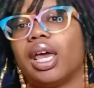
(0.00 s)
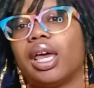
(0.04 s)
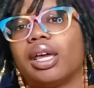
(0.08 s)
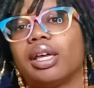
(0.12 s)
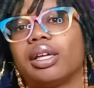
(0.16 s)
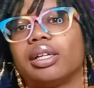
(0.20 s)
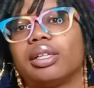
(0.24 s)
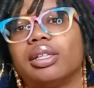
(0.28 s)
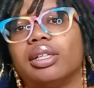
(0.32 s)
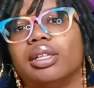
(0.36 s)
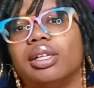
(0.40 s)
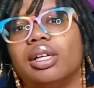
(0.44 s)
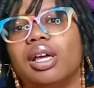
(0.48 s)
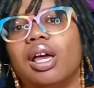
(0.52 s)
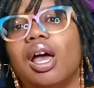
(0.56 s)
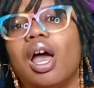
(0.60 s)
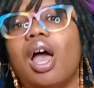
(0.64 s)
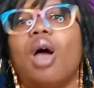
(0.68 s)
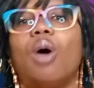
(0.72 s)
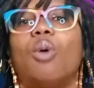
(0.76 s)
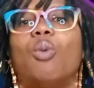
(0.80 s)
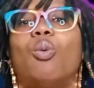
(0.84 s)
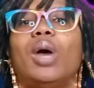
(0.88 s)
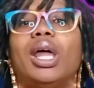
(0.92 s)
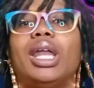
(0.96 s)
that.
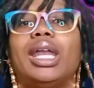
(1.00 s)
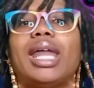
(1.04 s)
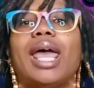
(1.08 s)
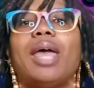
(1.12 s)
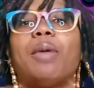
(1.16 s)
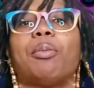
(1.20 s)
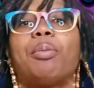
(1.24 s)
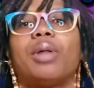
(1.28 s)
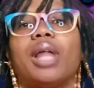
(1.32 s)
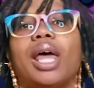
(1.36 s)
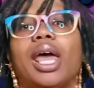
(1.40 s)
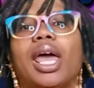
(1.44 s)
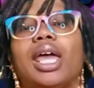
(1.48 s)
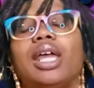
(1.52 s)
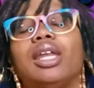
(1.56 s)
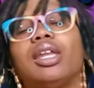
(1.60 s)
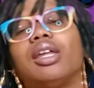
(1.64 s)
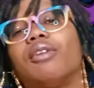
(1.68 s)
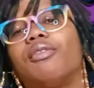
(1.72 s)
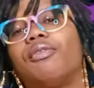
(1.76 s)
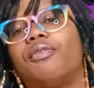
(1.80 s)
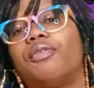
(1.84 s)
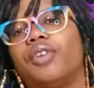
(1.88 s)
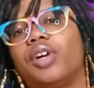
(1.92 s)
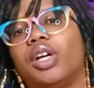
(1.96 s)
When they played
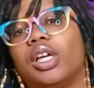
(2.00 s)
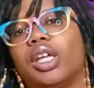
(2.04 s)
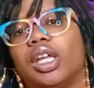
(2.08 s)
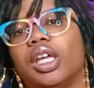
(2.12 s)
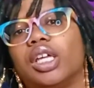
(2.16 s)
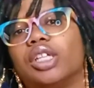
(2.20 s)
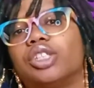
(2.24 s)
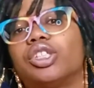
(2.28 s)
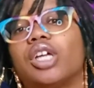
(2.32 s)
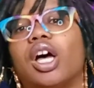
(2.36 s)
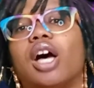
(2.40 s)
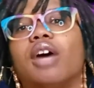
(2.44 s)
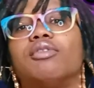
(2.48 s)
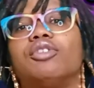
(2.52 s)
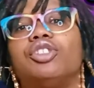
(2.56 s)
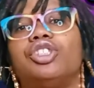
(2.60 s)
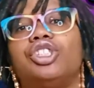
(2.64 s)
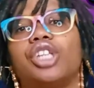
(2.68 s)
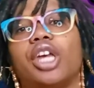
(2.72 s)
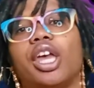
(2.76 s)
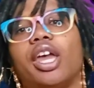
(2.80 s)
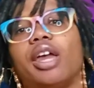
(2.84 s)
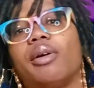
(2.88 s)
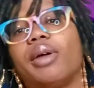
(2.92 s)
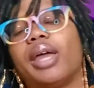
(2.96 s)
the footage of
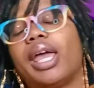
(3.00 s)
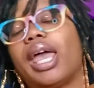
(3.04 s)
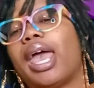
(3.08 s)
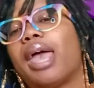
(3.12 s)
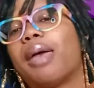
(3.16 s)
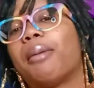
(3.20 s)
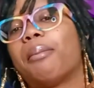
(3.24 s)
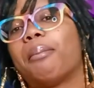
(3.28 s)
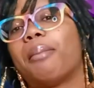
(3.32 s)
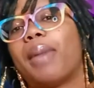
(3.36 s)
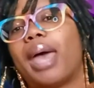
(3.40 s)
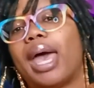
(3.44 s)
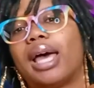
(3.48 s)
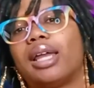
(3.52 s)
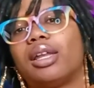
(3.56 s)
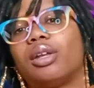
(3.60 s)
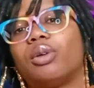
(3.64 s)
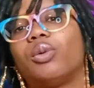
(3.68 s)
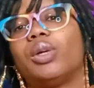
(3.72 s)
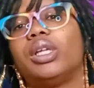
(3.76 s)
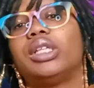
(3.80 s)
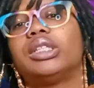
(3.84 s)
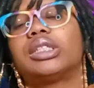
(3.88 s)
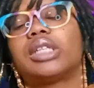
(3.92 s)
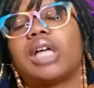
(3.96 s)
Jared and
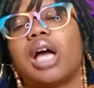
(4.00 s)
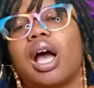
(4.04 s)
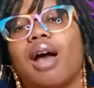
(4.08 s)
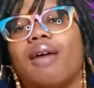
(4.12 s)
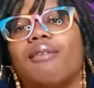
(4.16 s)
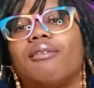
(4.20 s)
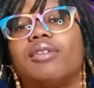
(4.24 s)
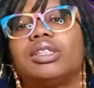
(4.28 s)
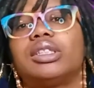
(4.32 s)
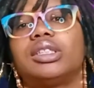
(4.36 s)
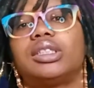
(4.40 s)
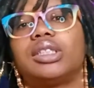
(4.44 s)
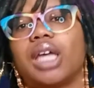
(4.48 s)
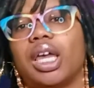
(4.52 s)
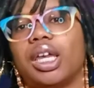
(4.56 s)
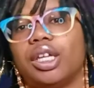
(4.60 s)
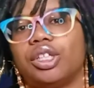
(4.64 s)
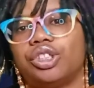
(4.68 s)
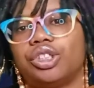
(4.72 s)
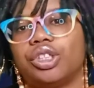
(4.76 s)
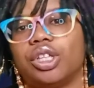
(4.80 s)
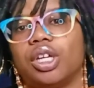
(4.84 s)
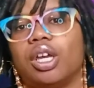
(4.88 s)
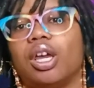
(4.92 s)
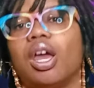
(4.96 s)
Mallory's
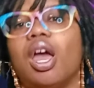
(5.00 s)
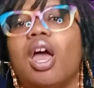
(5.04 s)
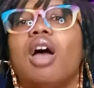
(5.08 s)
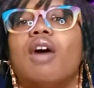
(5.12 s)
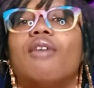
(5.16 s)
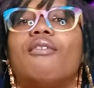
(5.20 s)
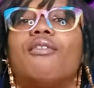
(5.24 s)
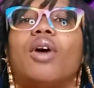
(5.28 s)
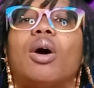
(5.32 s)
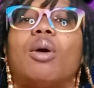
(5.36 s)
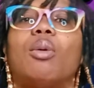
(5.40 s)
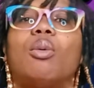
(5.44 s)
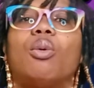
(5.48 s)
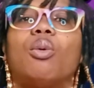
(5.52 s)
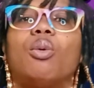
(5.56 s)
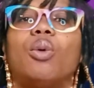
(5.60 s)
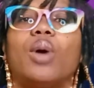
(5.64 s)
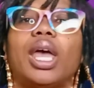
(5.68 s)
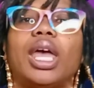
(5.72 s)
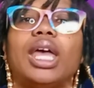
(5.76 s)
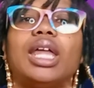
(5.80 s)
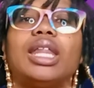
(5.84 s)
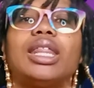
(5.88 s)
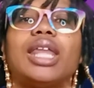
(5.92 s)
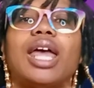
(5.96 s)
conversation from
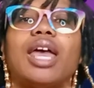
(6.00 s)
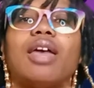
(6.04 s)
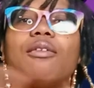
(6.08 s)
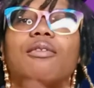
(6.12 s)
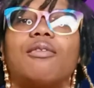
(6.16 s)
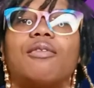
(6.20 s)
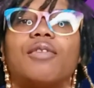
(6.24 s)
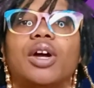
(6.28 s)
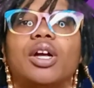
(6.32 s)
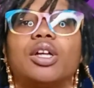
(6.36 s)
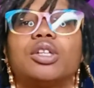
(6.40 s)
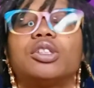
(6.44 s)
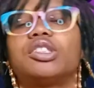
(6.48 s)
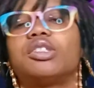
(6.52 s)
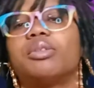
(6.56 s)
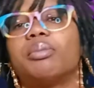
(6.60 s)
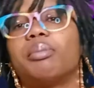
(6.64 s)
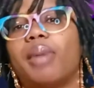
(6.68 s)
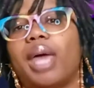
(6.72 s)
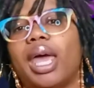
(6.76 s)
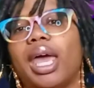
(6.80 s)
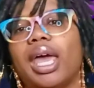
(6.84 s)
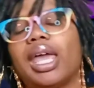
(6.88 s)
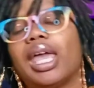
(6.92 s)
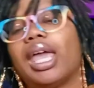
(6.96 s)
when they first
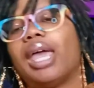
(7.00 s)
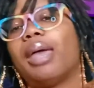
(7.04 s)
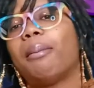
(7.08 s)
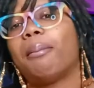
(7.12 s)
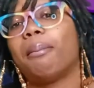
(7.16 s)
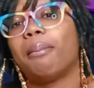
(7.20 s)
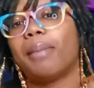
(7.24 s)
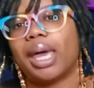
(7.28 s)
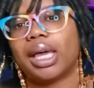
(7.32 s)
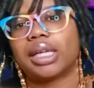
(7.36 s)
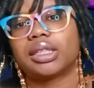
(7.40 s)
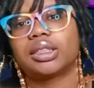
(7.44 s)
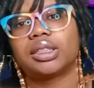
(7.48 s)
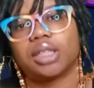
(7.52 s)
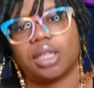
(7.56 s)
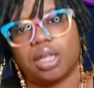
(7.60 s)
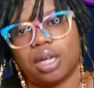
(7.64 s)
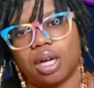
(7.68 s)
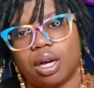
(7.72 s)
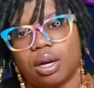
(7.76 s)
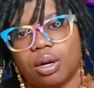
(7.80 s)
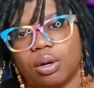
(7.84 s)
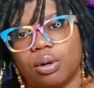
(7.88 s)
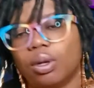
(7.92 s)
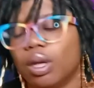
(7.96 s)
met in
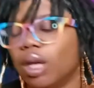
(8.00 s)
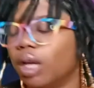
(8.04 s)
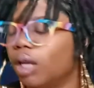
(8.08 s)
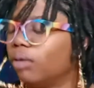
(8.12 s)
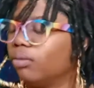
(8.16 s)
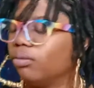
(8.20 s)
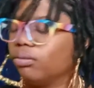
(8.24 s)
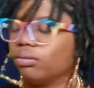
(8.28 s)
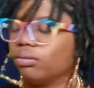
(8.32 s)
Mexico,